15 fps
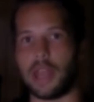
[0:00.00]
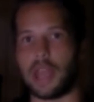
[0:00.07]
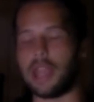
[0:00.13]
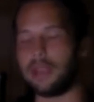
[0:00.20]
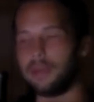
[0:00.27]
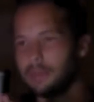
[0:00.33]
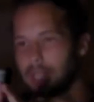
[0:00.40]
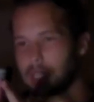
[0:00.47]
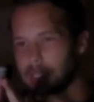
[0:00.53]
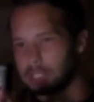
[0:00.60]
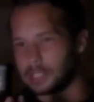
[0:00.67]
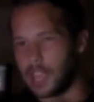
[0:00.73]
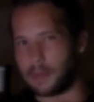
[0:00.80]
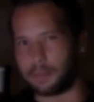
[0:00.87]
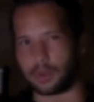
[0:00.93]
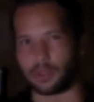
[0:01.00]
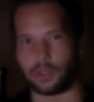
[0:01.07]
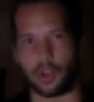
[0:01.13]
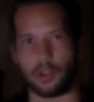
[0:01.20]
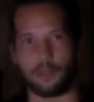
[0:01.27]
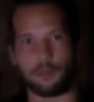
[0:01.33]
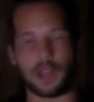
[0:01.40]
Okay, I've done
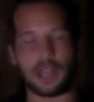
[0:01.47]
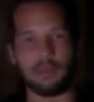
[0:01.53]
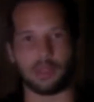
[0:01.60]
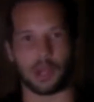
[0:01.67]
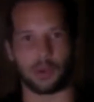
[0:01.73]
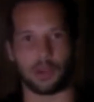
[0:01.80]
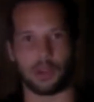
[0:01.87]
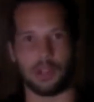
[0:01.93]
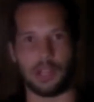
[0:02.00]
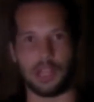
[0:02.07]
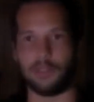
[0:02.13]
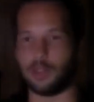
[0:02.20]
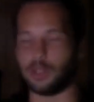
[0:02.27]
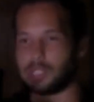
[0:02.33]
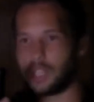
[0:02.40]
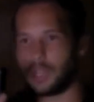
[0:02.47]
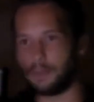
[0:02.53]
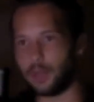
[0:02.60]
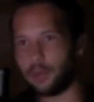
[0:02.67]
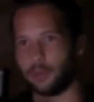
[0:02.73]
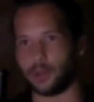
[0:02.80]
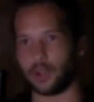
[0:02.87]
that. Now I have more free
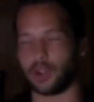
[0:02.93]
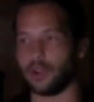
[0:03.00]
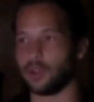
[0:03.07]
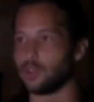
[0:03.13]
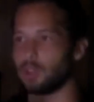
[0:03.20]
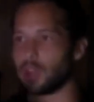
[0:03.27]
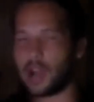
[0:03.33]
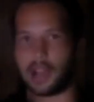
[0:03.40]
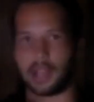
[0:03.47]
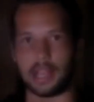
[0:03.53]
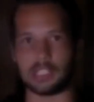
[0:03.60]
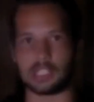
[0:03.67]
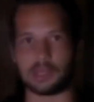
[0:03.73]
time. Where do I go from here?